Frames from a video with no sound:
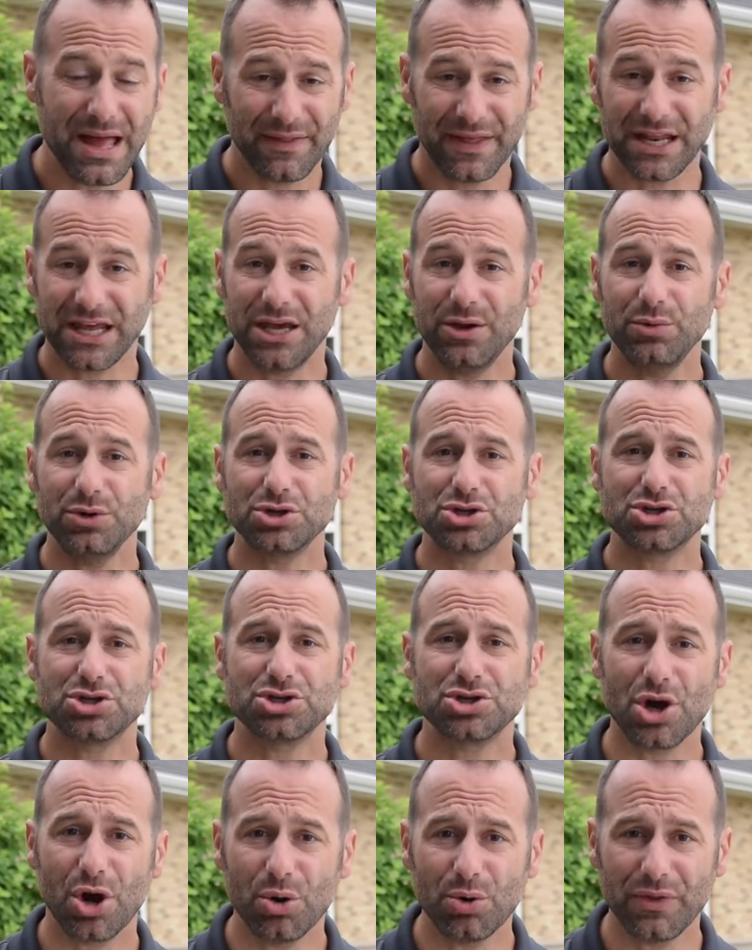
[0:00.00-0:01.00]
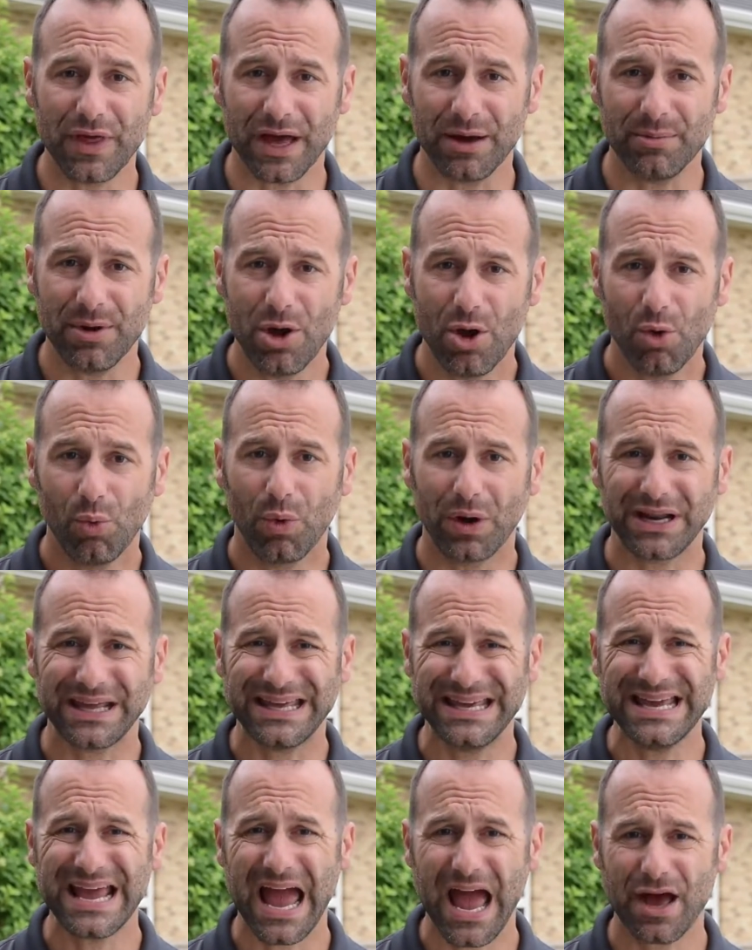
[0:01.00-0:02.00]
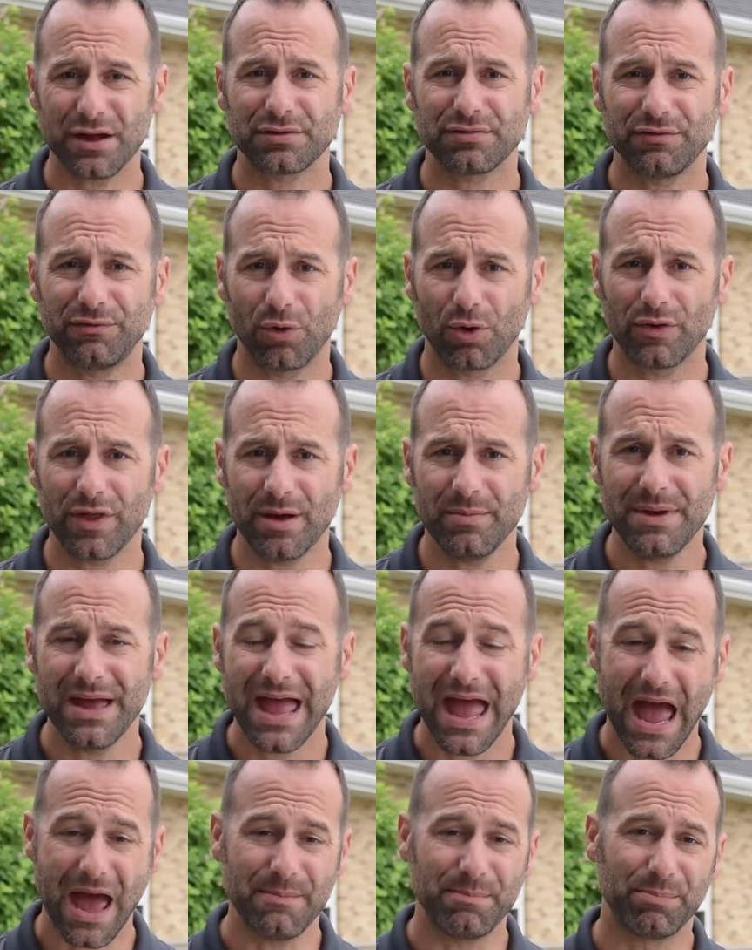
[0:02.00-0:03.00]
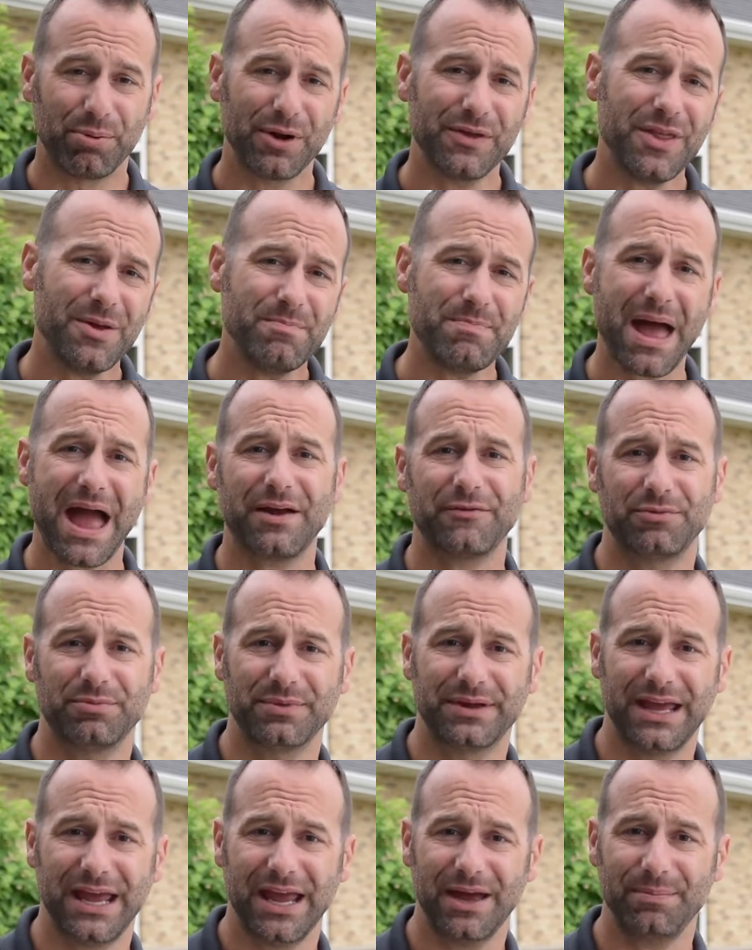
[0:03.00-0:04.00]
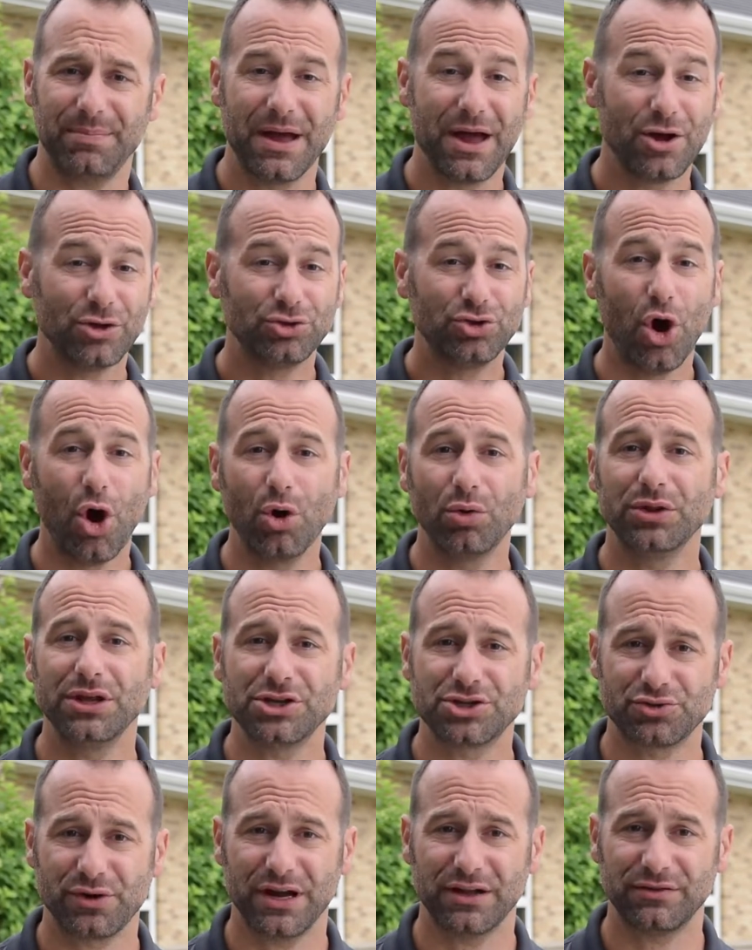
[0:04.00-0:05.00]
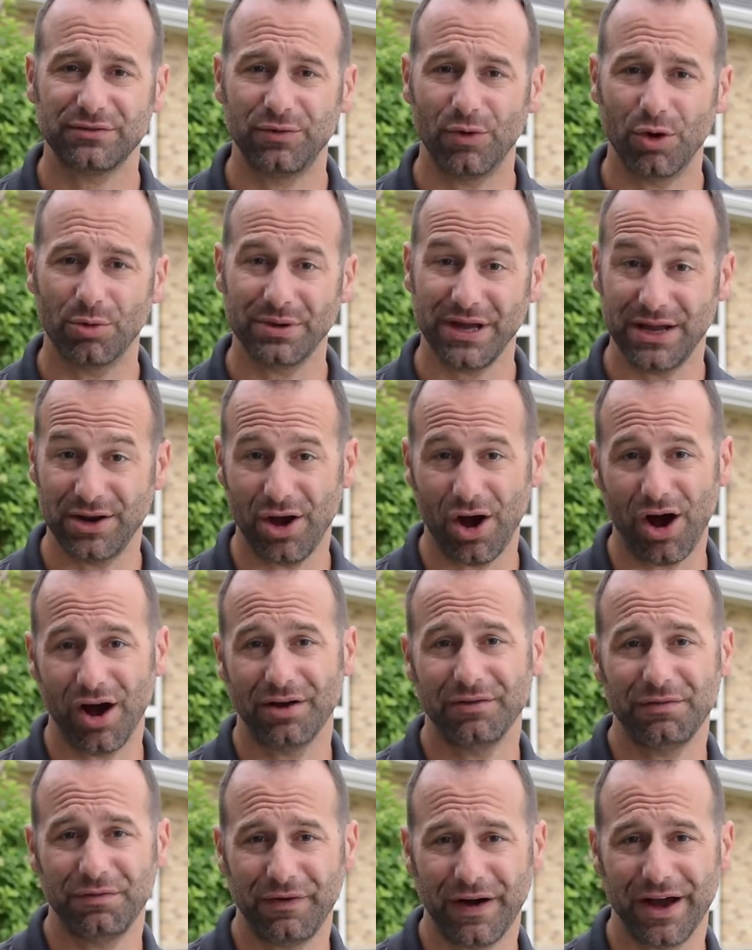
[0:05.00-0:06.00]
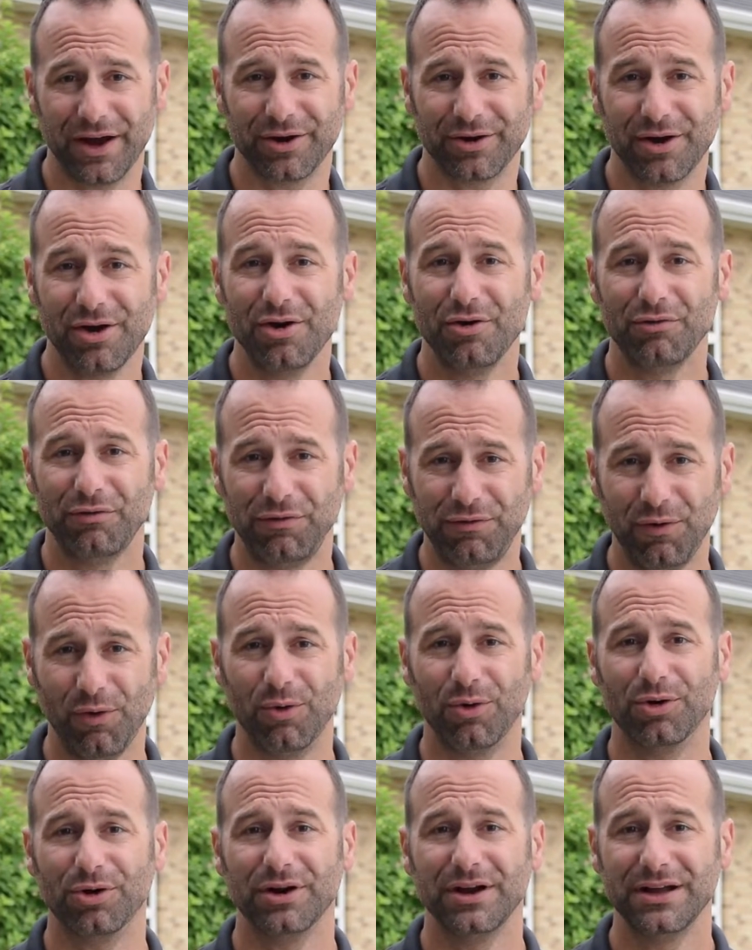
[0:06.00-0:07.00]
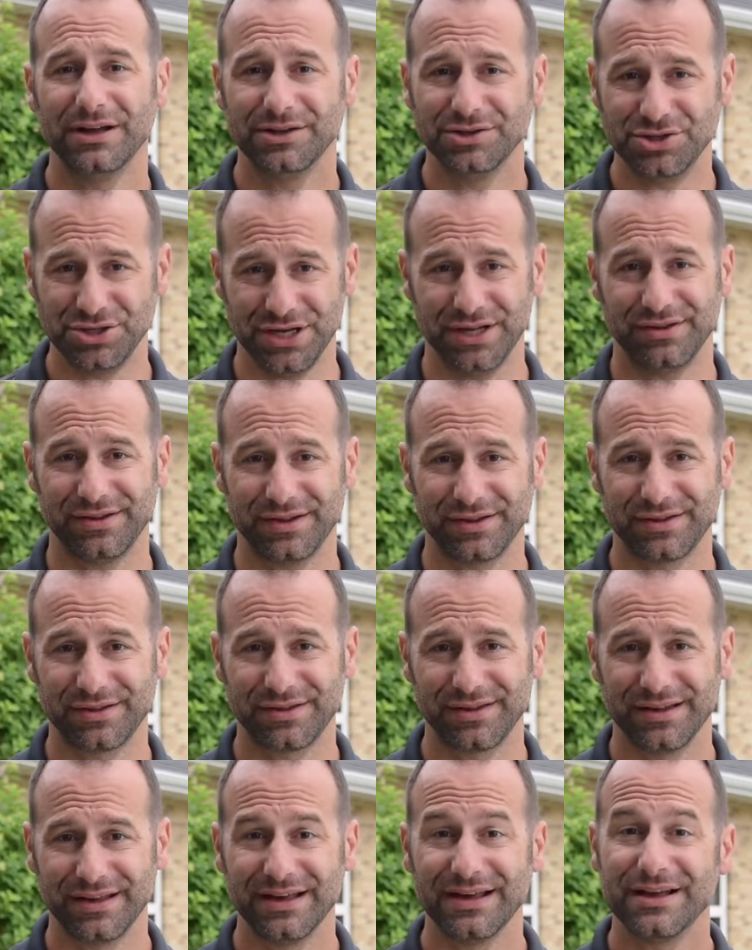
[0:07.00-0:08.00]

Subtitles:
that he would show them what he has for them and bring them back from camp totally transformed and on fire for Jesus.